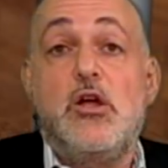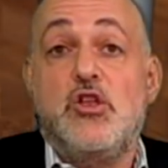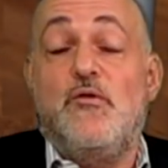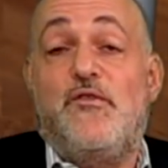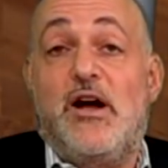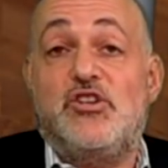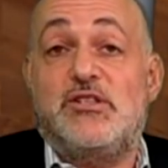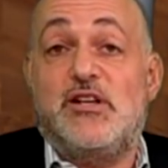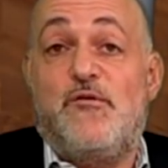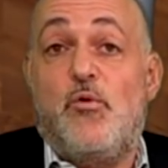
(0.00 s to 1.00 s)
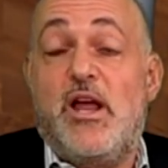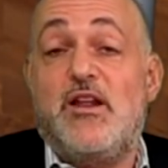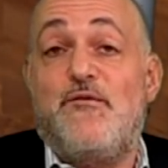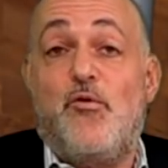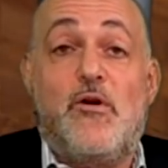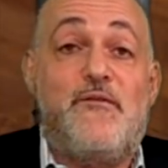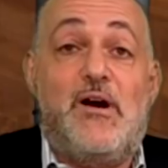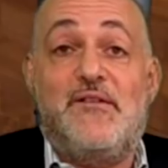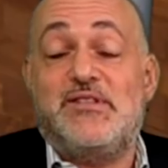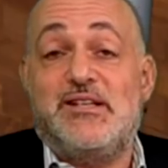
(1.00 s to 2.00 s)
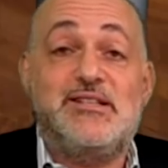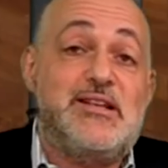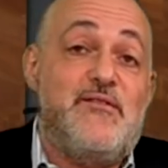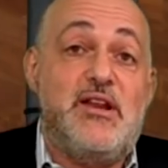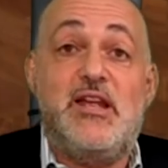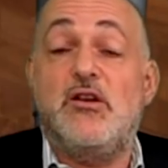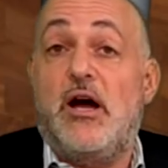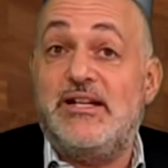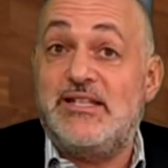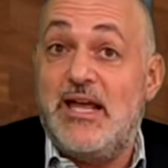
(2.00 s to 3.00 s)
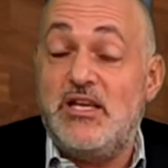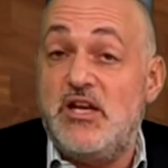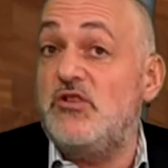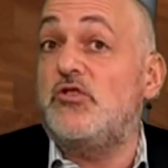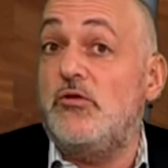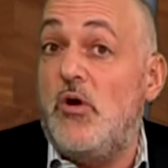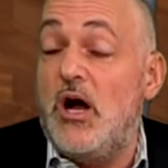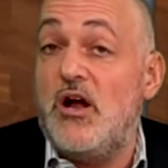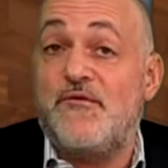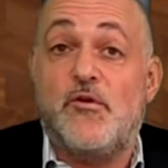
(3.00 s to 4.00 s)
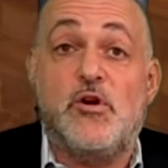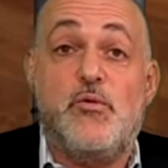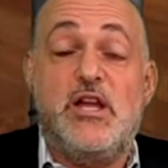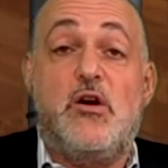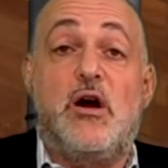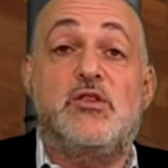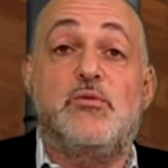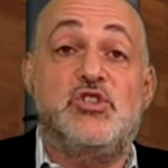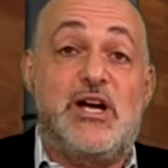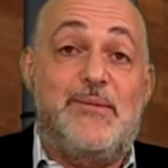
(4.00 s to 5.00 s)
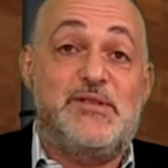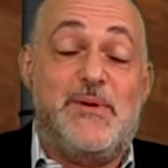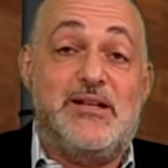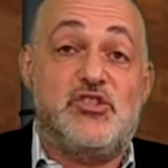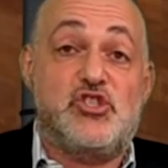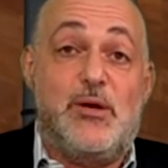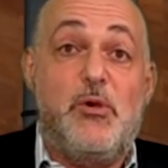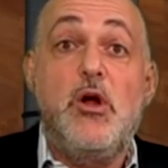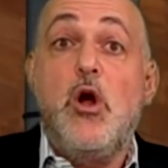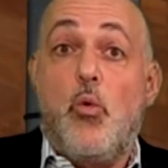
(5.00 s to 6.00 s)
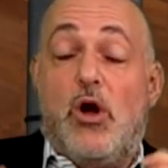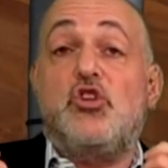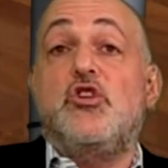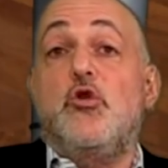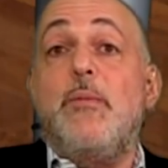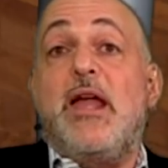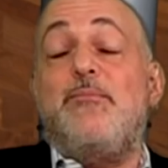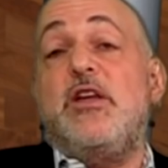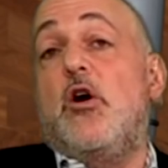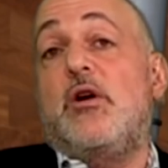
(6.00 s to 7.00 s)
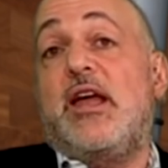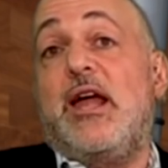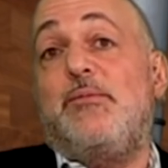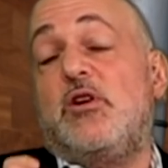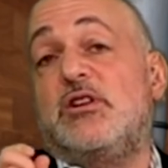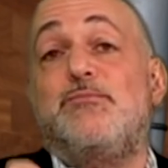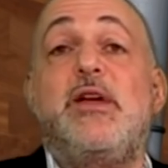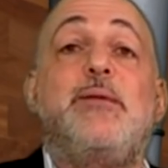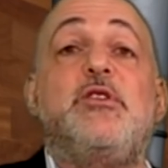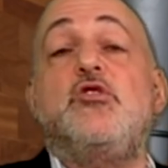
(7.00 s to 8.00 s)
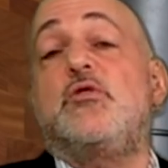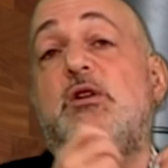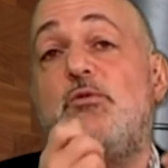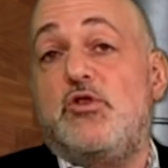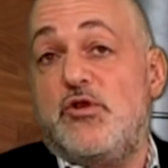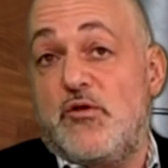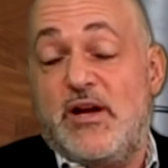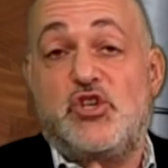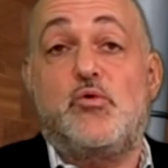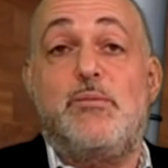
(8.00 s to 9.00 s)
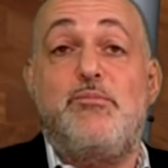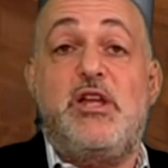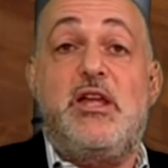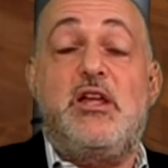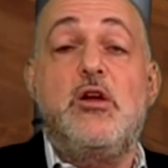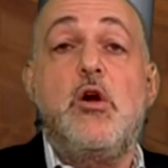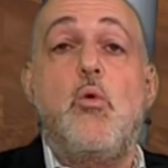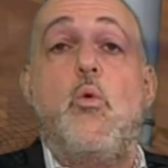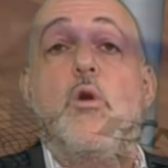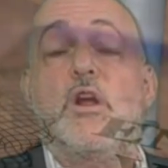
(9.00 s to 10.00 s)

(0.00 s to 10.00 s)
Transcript: you find yourself waiting four, five, six, seven, eight, nine, 10 years or longer for a green card through a job sponsorship. Well, you may be okay because maybe you can renew your H 1B or